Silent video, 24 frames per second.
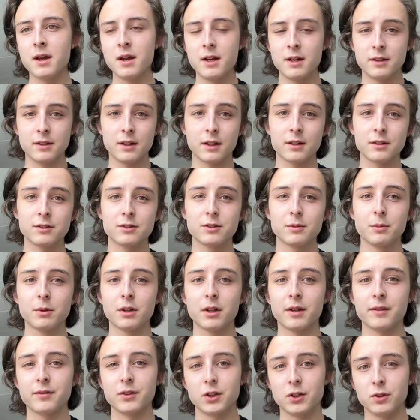They consume a
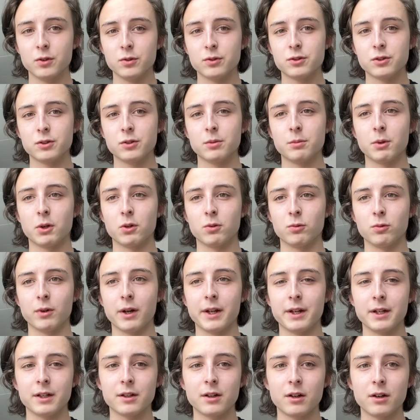lot of YouTube or
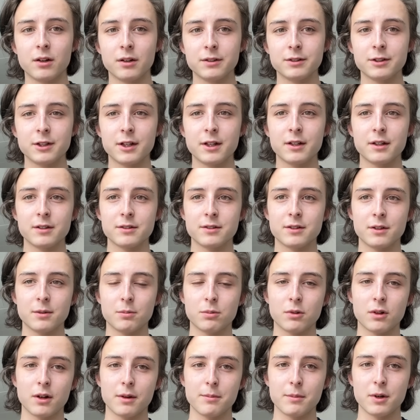Reddit content as their
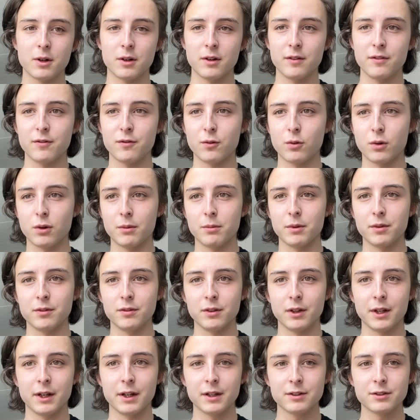primary form of
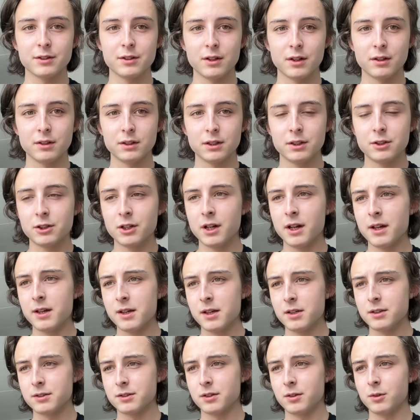Linux knowledge,
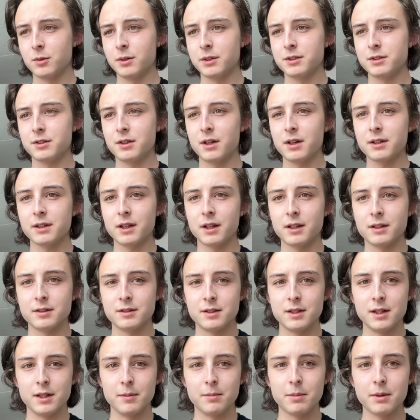so it's not that
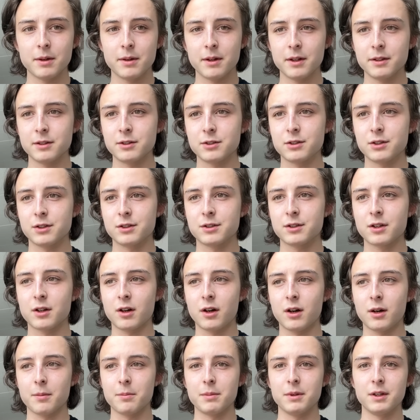deep, it's just
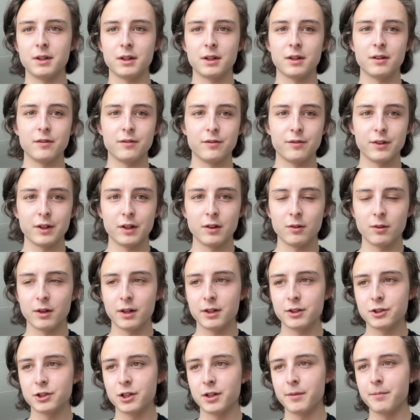copying
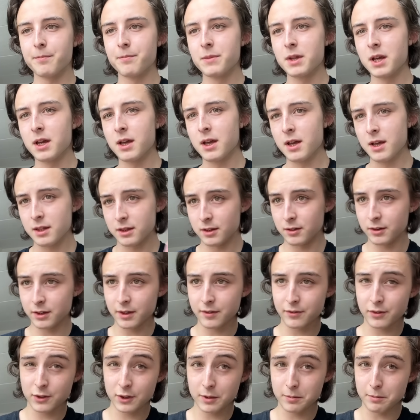configuration. They'll get
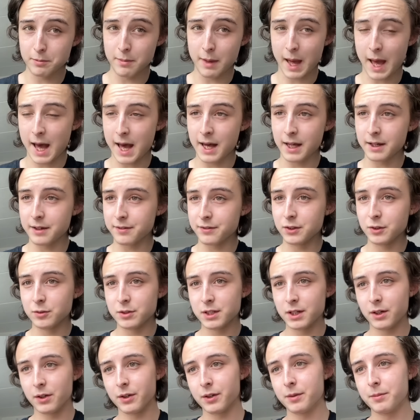very mad if you
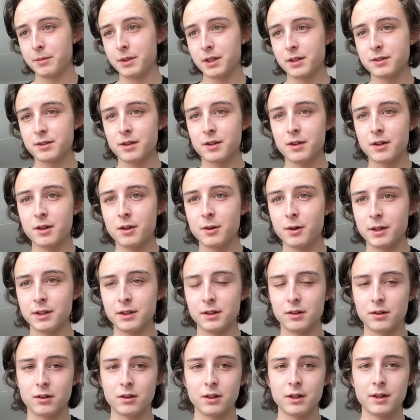tell them this though, and
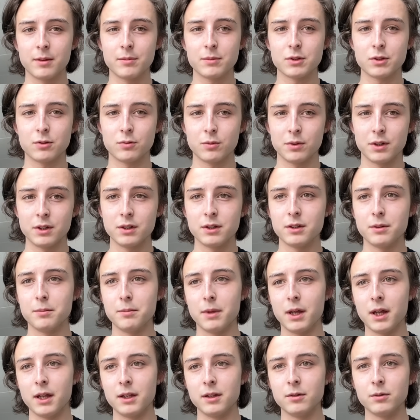they'll claim to read the
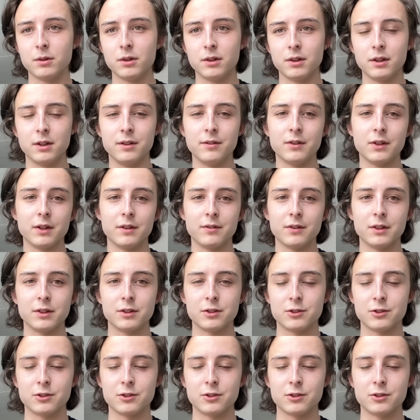manual, even if it's